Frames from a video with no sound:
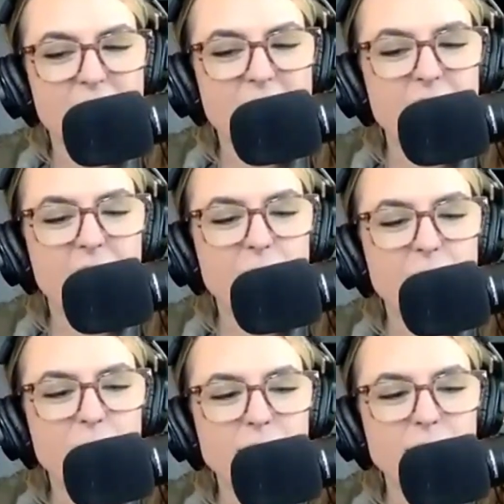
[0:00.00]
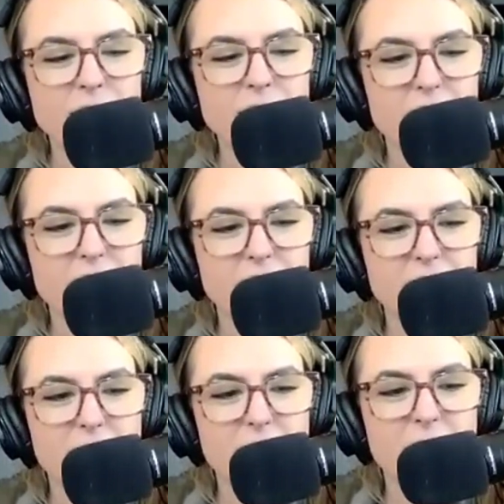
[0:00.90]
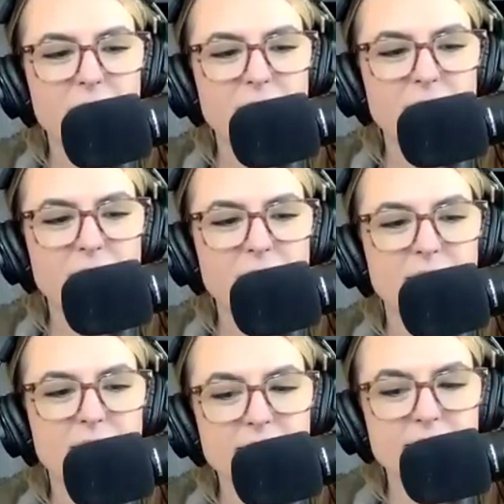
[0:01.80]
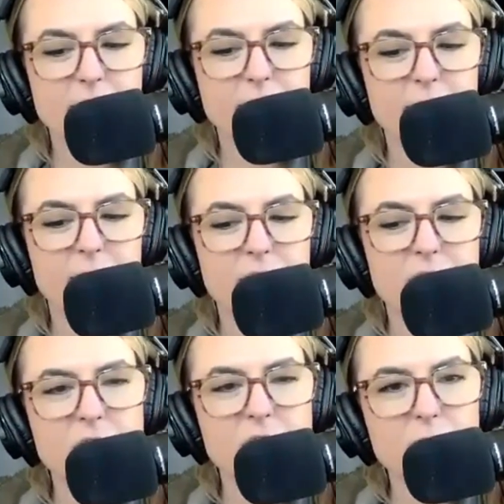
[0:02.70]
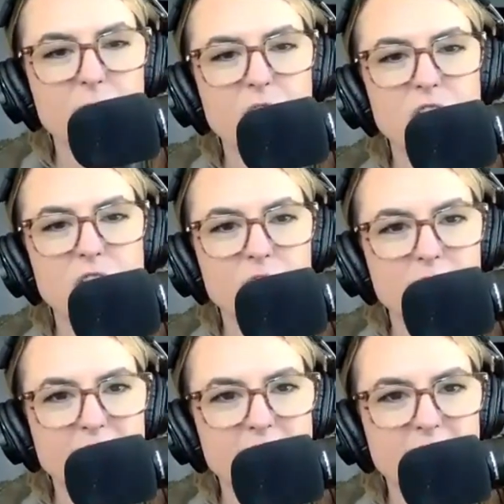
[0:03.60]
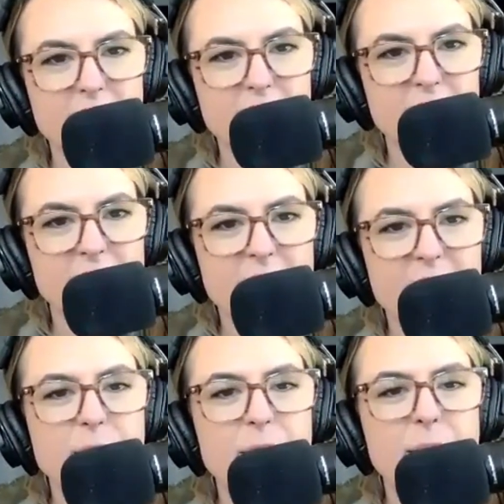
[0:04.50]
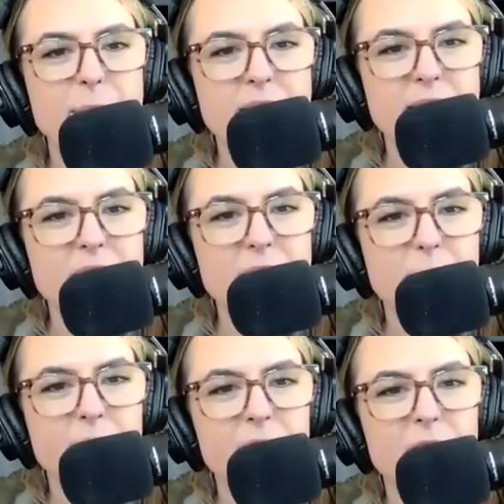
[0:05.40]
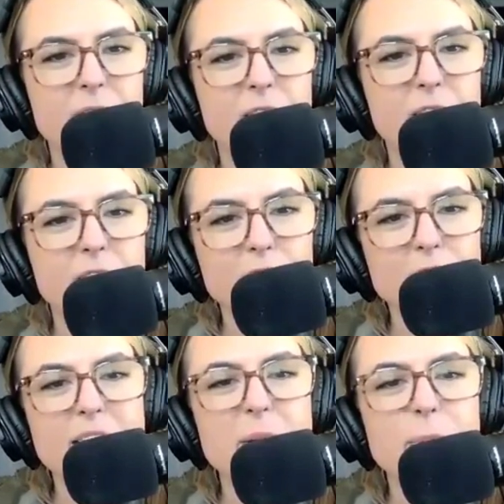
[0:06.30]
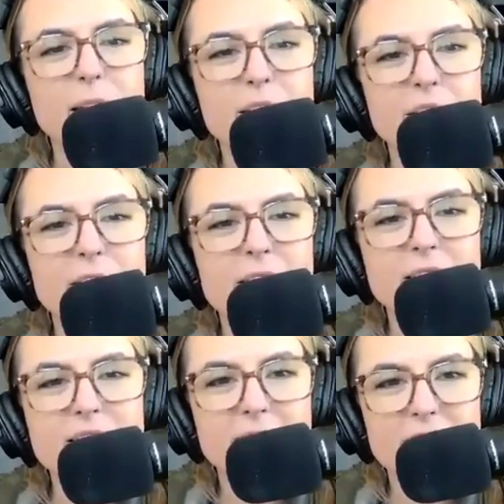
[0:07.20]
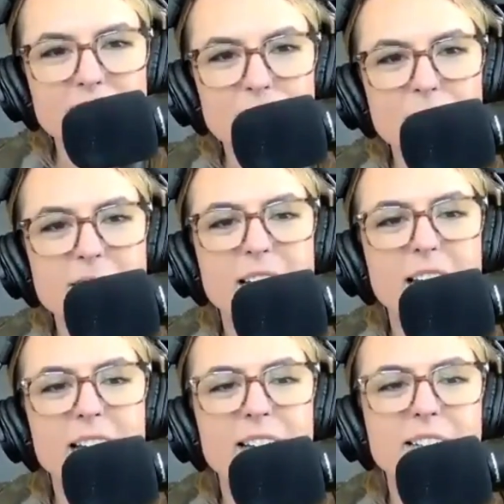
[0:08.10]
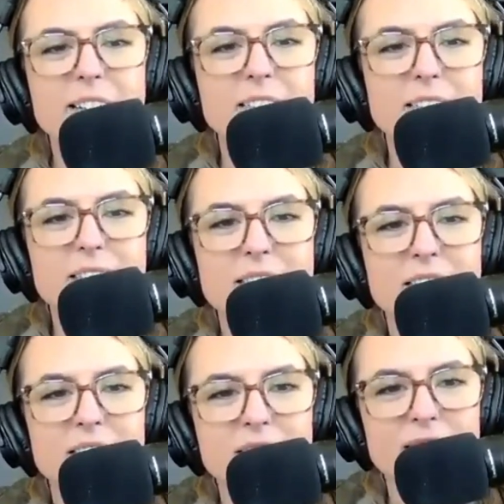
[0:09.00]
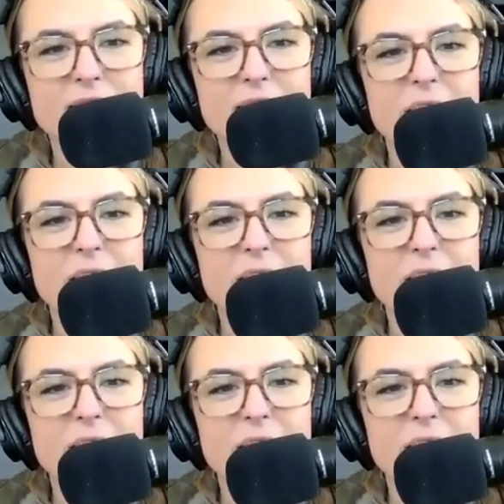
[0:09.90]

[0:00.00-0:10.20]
And I want to just hear from you. Can you tell us about your journey and maybe even about learning about attachment styles and